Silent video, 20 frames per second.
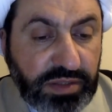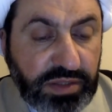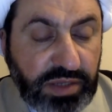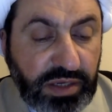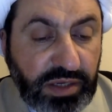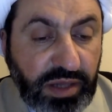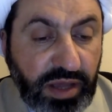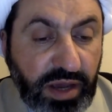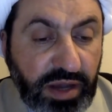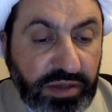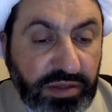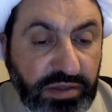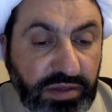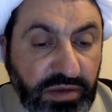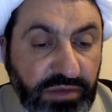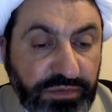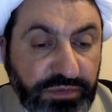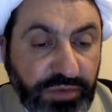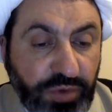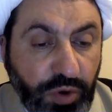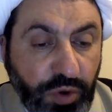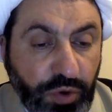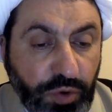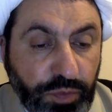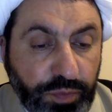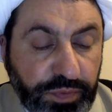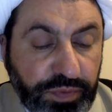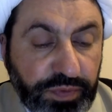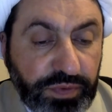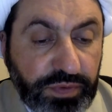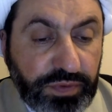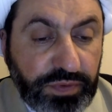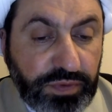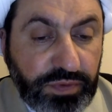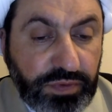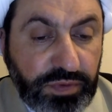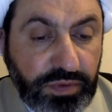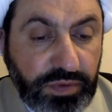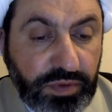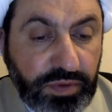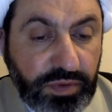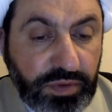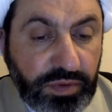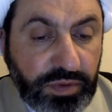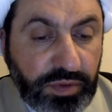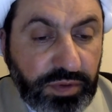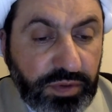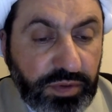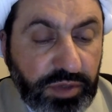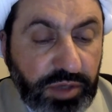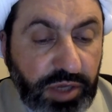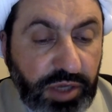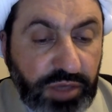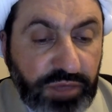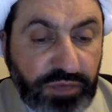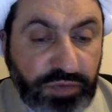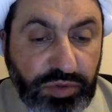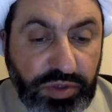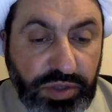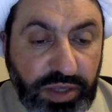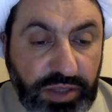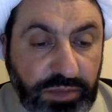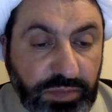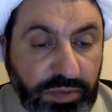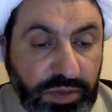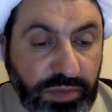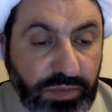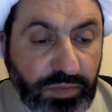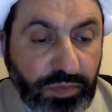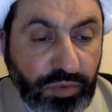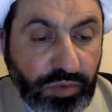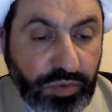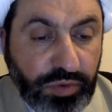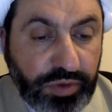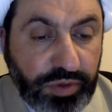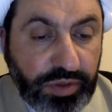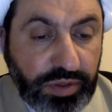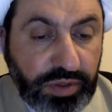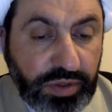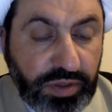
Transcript: the light of hope, it would not be more.